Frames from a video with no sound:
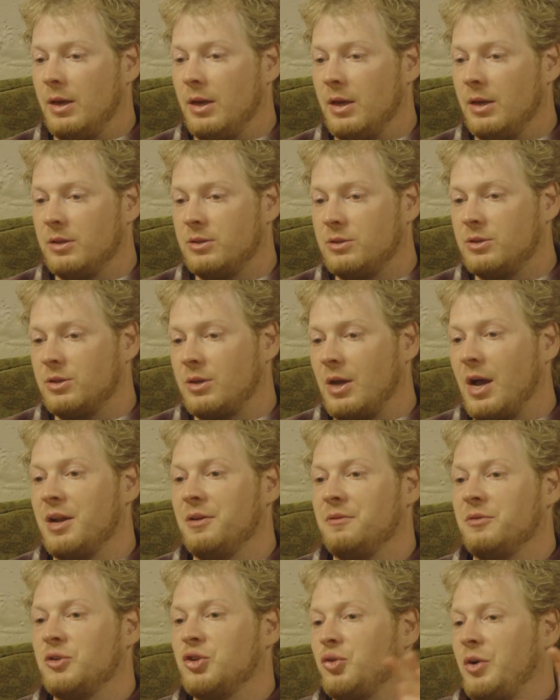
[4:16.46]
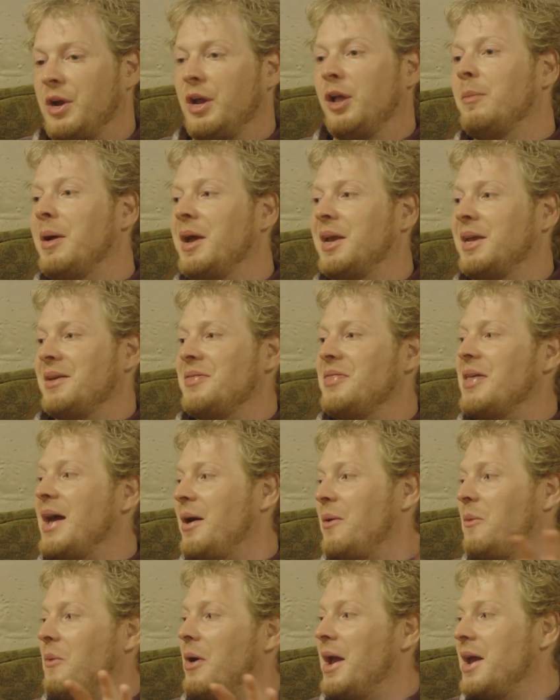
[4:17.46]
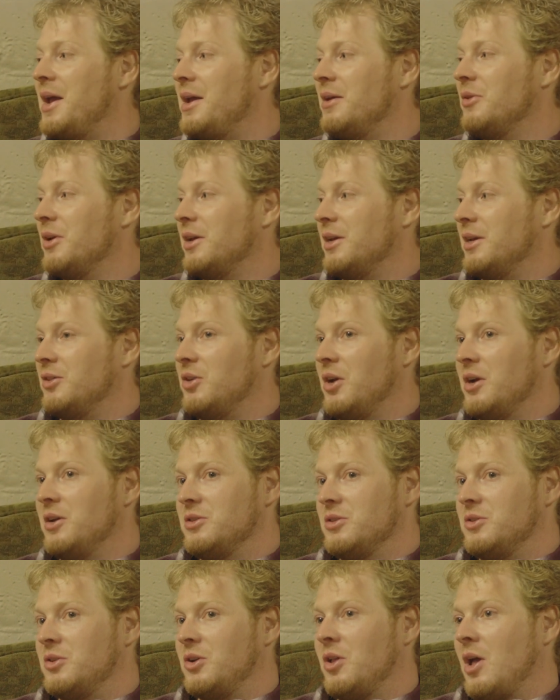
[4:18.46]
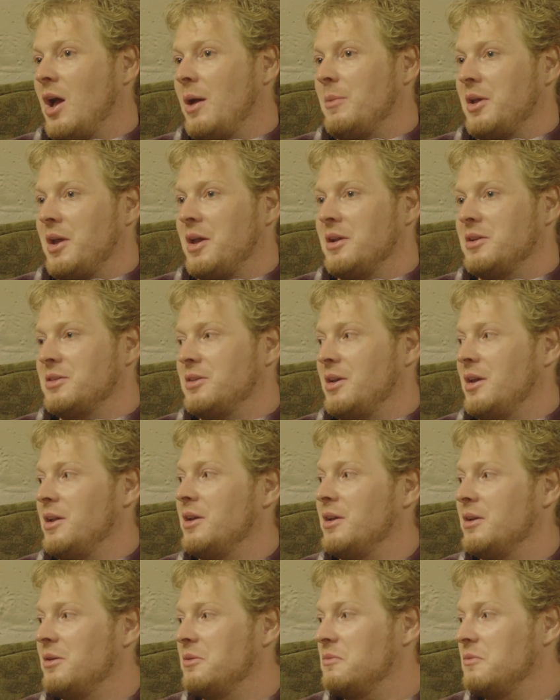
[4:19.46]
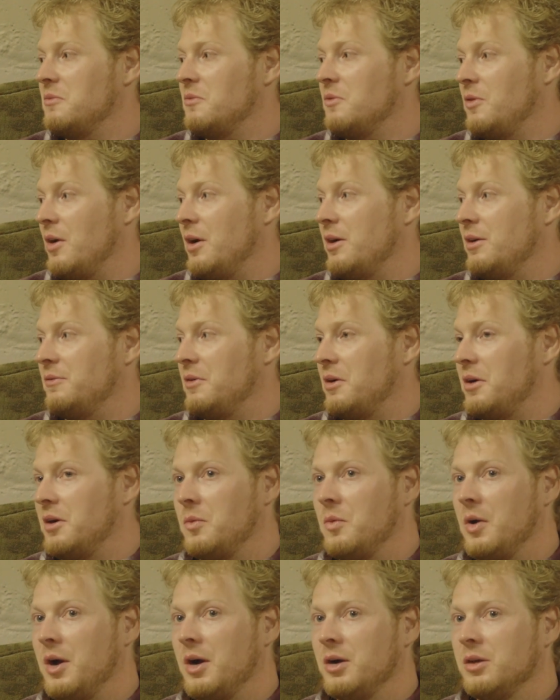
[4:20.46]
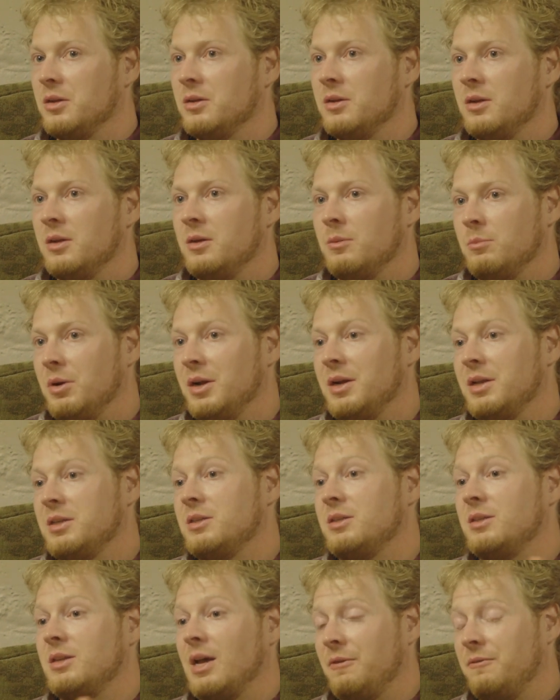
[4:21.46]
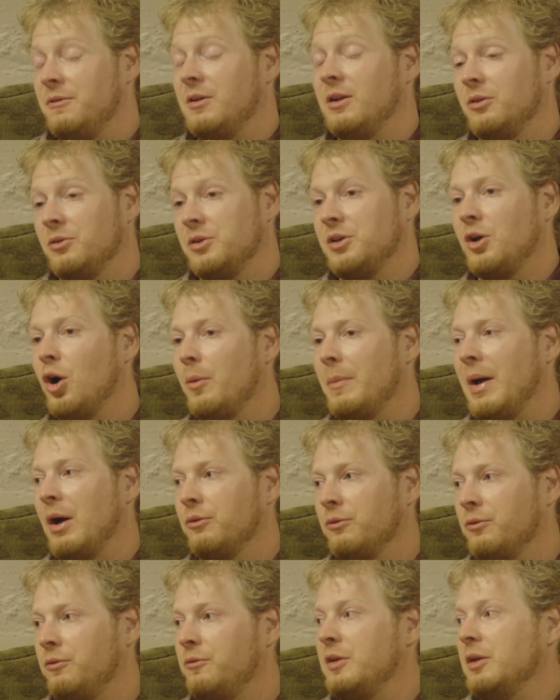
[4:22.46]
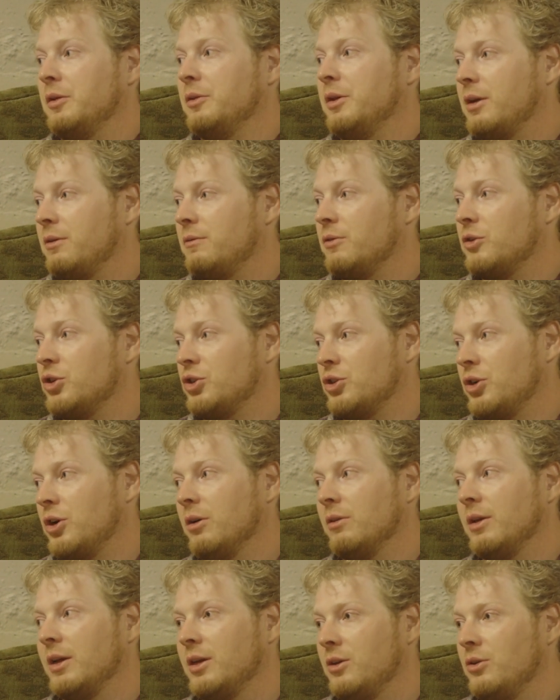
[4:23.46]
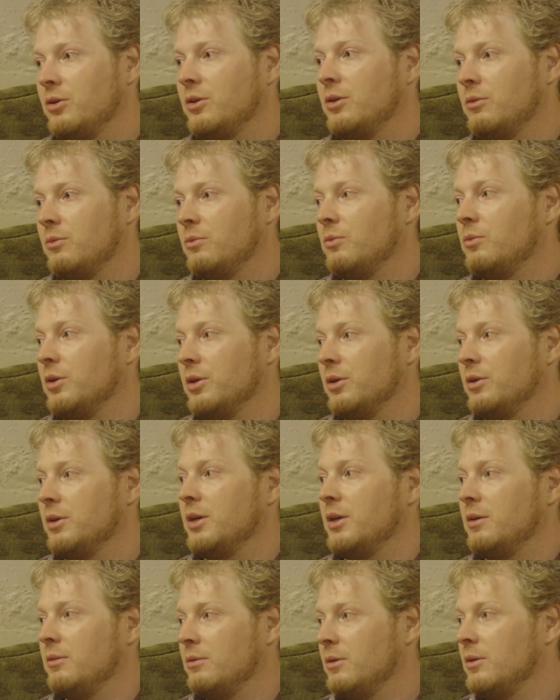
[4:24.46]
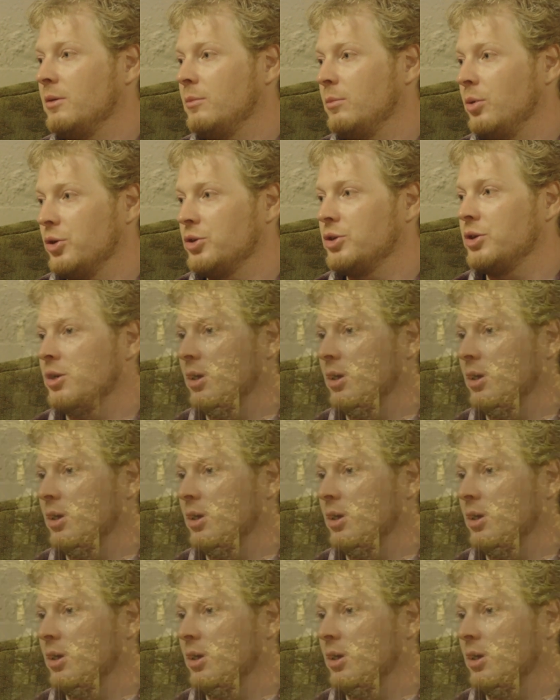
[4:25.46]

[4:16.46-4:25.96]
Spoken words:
it's kind of trail bike in that way. Like it does climbing and descending very, very well. But it's definitely all mountain feeling for sure. Like you can really push